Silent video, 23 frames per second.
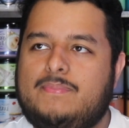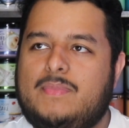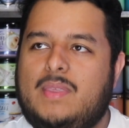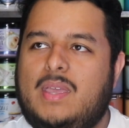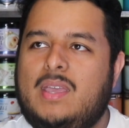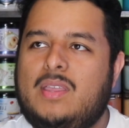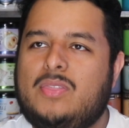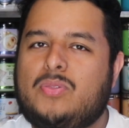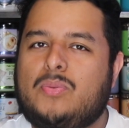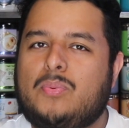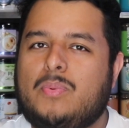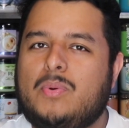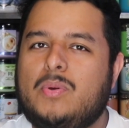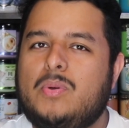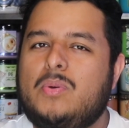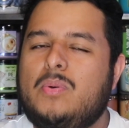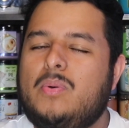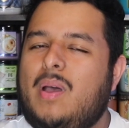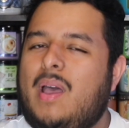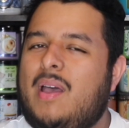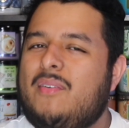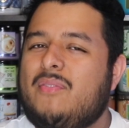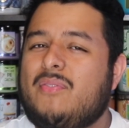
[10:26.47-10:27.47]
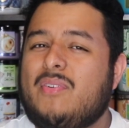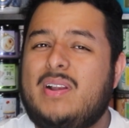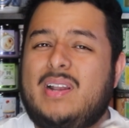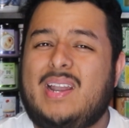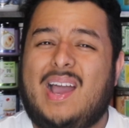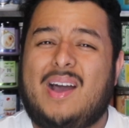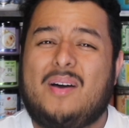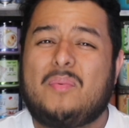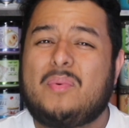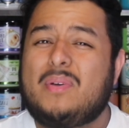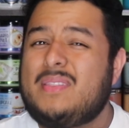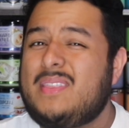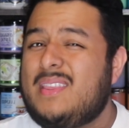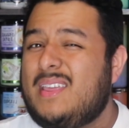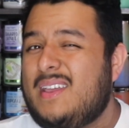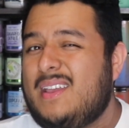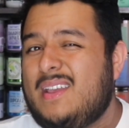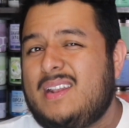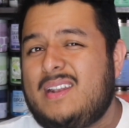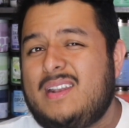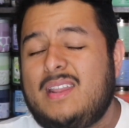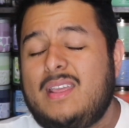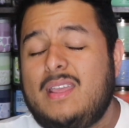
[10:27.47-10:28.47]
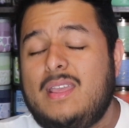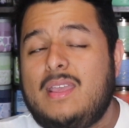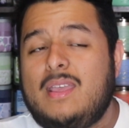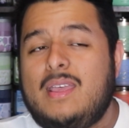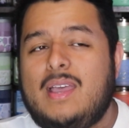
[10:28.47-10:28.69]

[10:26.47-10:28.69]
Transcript: It threw every now and then.